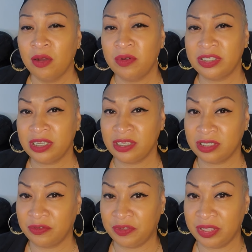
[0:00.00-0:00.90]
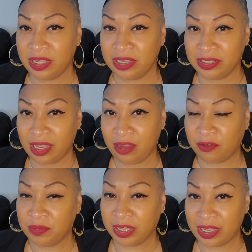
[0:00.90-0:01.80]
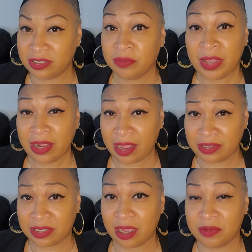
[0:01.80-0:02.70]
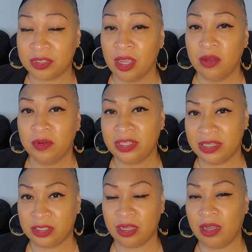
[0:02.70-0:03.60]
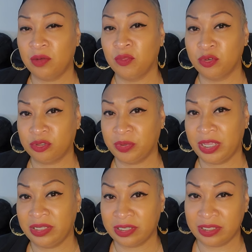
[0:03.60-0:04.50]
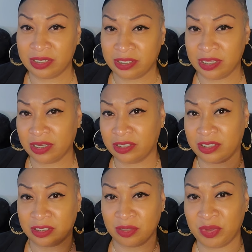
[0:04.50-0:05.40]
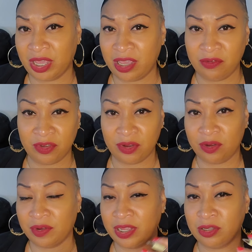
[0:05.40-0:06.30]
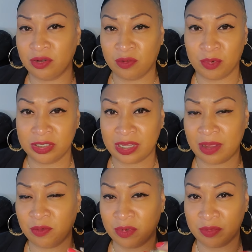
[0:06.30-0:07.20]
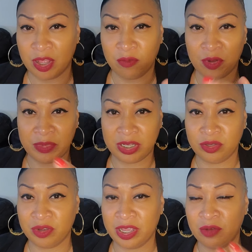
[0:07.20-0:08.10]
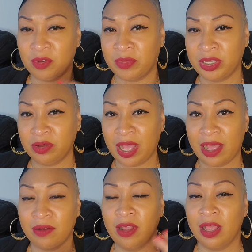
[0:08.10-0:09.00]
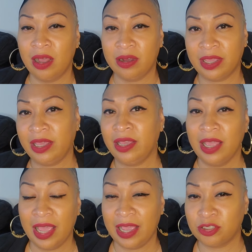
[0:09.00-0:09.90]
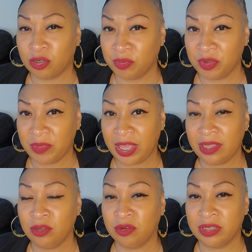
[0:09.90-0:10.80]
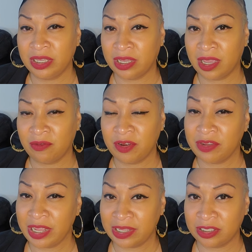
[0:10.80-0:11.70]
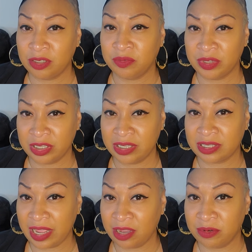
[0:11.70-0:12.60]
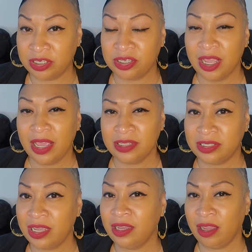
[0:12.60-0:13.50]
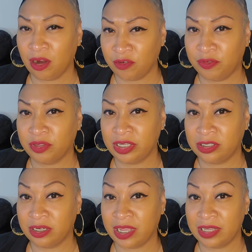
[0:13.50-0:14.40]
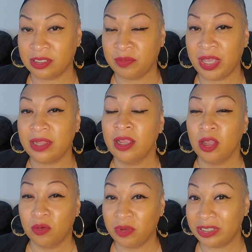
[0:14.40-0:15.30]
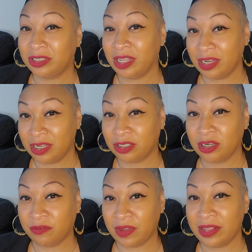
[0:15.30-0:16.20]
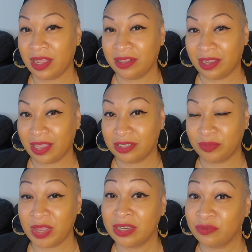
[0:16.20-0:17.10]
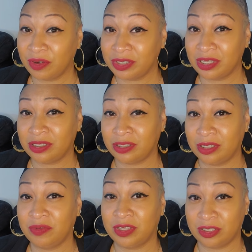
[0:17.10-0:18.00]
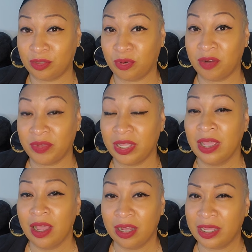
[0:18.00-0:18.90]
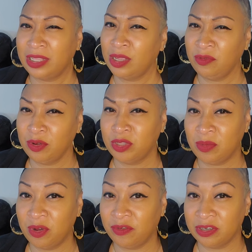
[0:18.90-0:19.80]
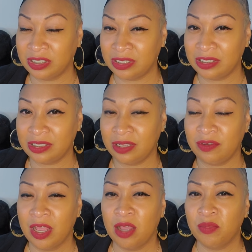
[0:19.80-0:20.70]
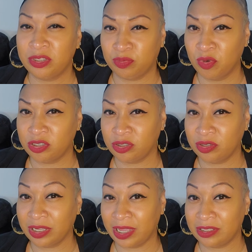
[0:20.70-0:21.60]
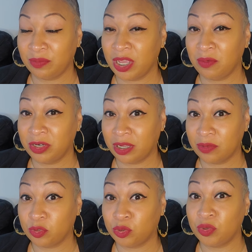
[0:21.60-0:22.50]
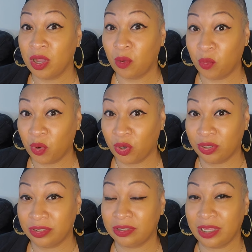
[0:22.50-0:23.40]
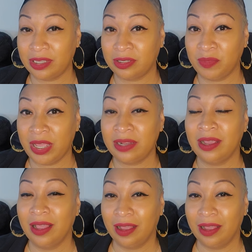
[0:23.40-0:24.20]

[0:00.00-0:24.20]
which he doesn't feel that he's getting from the Cancer man at times with this mood swings and this inconsistent behavior, and, you know, one minute you in, one minute you out, okay? And Scorpio man, you know, he could get very nasty with his language and say hurtful things to the Cancer man, which then he's going to find out that Cancer man is very sensitive in this department, okay? They both are sensitive, but more so the Cancer man when it comes to words. Cancer man,